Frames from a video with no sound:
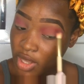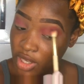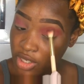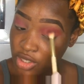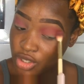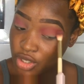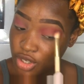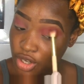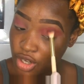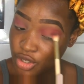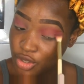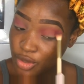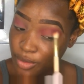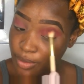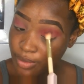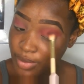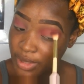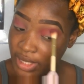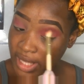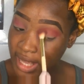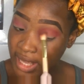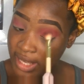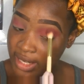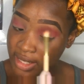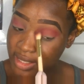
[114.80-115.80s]
Make sure you
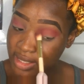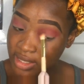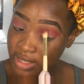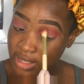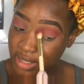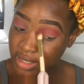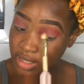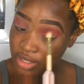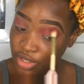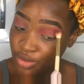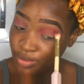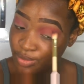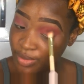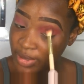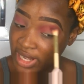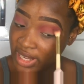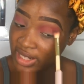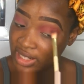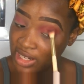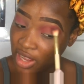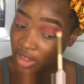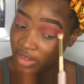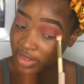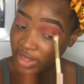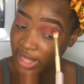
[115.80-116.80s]

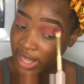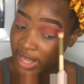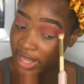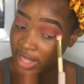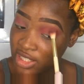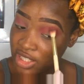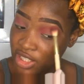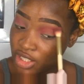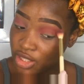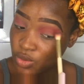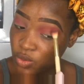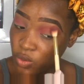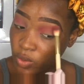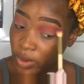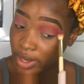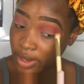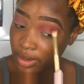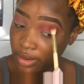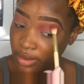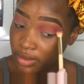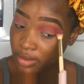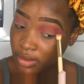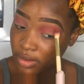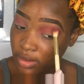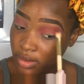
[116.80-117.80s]
blend out the edges
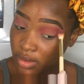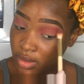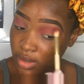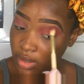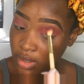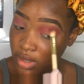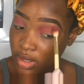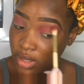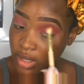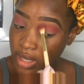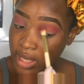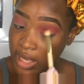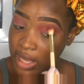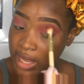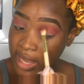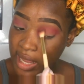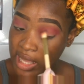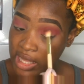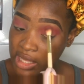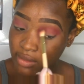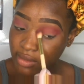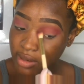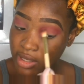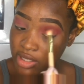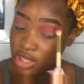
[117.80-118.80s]
well.
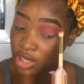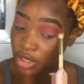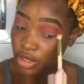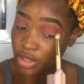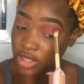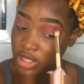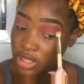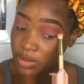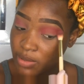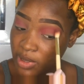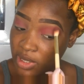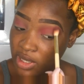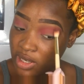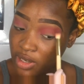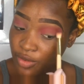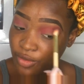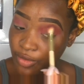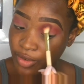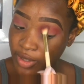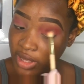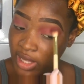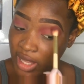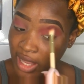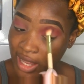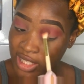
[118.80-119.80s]
Otherwise, you're going to be
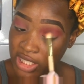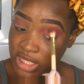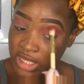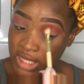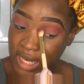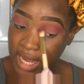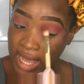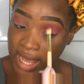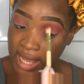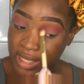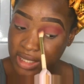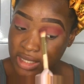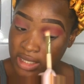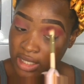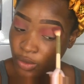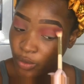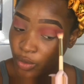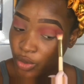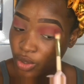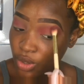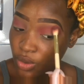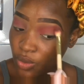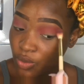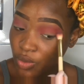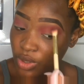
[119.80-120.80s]
left with harsh lines,
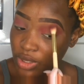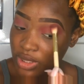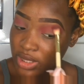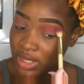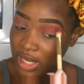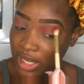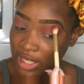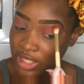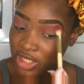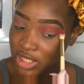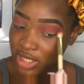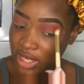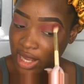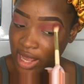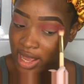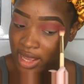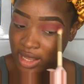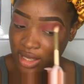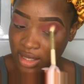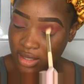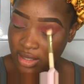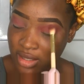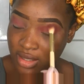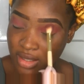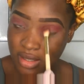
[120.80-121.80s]
and we don't want harsh
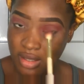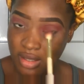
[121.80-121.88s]
lines.